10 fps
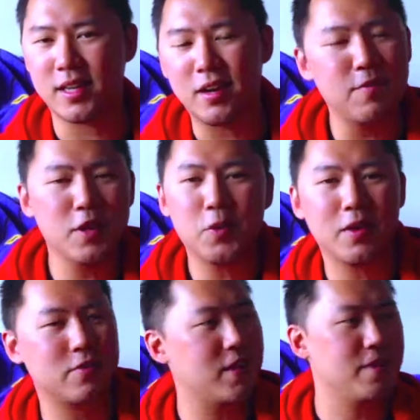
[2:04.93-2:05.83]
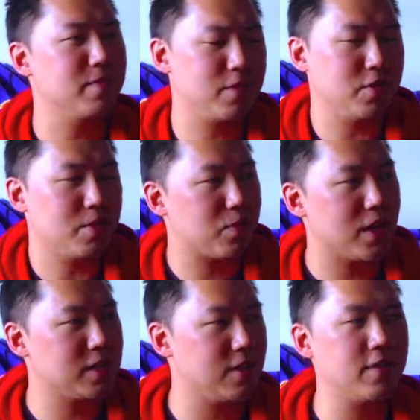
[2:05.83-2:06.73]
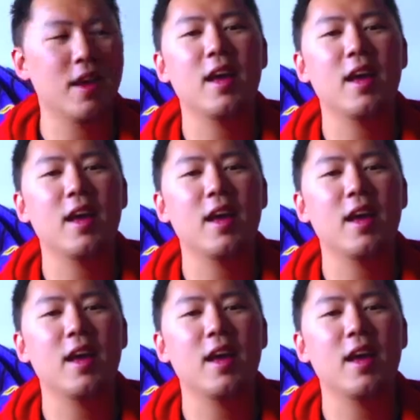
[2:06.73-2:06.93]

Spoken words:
I don't even know what I was trying to do an impression of.